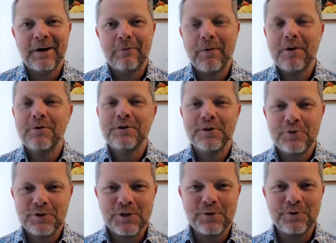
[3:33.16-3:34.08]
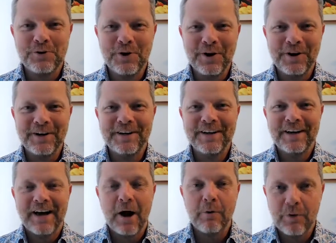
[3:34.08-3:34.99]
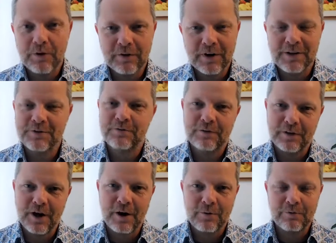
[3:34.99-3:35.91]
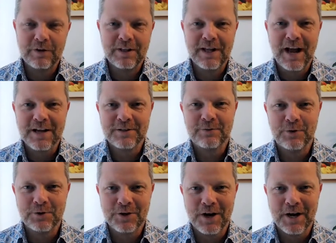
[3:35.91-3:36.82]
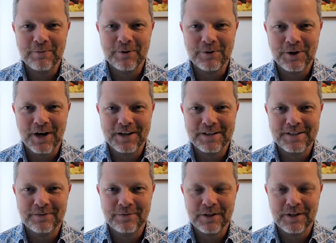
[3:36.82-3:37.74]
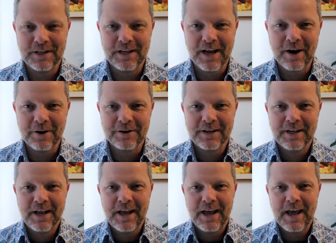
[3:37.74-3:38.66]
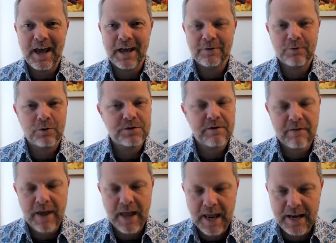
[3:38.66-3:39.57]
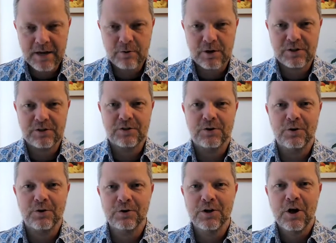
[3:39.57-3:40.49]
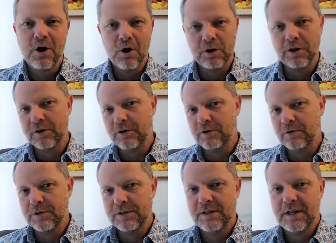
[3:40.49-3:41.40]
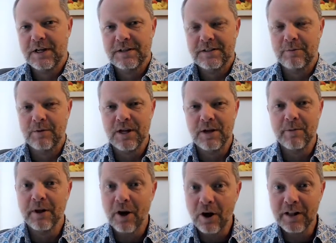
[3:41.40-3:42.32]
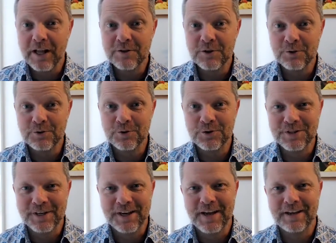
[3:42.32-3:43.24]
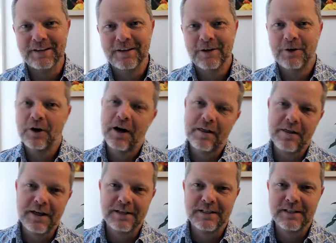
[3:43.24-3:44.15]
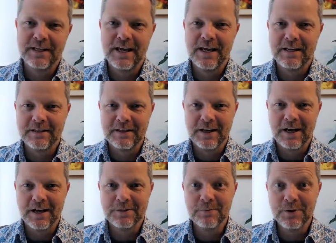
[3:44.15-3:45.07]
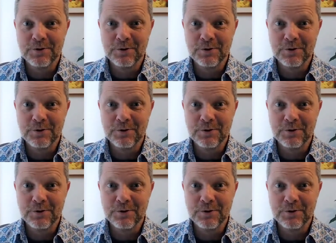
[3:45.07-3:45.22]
Whether it's interesting or not, I would really ask for your time and your kindness in filling it out. And of course, if you have any questions at all you got to do is send me an email. I'll answer you as soon as I can. All right, thanks again. Speak